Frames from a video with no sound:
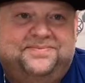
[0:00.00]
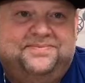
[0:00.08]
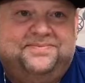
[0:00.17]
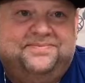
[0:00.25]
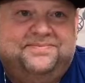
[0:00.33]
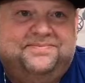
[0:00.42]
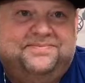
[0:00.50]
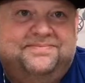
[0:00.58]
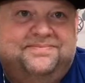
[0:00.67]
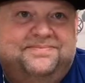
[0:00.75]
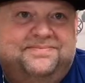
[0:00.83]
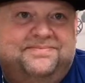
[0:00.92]

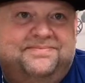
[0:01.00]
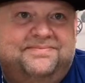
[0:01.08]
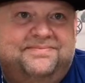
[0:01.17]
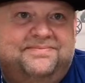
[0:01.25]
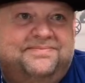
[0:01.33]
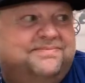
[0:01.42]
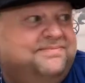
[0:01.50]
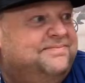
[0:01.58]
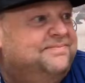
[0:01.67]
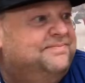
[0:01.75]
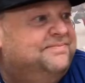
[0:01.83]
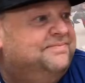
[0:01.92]

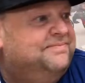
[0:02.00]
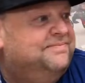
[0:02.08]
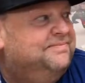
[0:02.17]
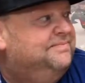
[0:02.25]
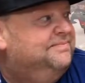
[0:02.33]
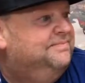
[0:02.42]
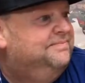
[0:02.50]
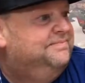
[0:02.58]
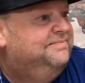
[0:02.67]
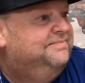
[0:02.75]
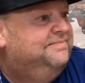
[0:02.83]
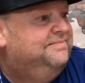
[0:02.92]

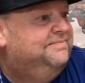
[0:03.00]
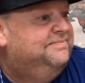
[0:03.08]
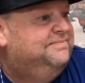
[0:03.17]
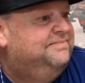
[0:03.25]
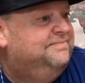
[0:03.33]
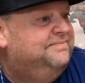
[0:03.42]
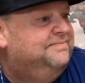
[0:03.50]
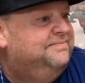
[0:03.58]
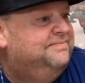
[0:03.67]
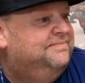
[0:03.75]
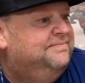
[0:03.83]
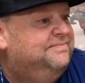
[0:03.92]

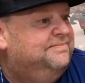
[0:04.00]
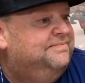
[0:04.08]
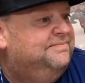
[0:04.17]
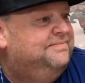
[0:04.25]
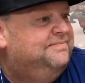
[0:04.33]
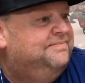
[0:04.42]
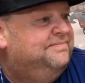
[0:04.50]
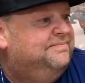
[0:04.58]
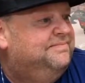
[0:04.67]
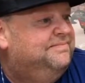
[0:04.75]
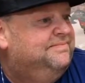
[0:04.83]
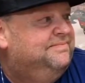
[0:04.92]

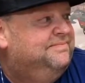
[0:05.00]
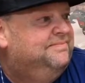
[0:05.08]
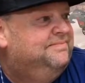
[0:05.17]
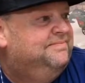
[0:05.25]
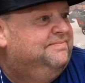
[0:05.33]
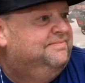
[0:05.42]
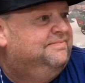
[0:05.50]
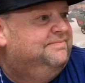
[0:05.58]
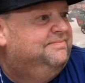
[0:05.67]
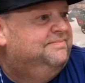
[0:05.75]
(not speaking)